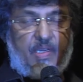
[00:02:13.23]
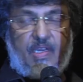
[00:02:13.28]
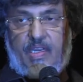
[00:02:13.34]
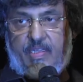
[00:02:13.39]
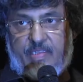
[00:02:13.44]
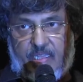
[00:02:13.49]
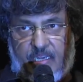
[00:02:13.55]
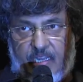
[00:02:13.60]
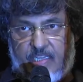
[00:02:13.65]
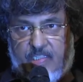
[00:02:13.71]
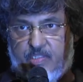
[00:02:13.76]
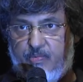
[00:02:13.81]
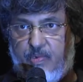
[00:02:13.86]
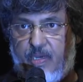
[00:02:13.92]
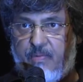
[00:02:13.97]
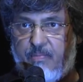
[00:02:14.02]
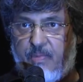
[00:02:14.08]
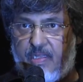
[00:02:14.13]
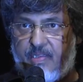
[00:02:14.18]
in the last
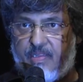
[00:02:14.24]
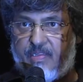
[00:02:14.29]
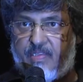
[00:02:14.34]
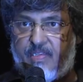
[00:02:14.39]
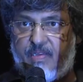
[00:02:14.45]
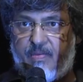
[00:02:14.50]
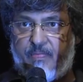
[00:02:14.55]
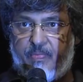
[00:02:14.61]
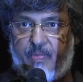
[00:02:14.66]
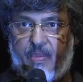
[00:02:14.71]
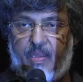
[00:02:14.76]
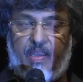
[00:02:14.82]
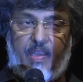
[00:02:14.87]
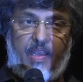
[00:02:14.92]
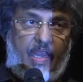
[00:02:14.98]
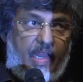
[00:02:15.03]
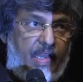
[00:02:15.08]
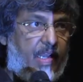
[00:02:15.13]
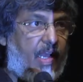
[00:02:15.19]
one month.
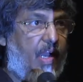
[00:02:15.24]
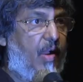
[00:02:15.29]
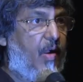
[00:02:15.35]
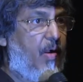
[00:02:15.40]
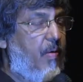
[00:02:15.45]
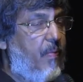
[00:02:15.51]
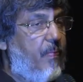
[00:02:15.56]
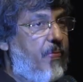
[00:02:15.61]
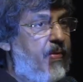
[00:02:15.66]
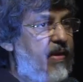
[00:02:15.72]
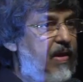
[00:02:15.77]
And now,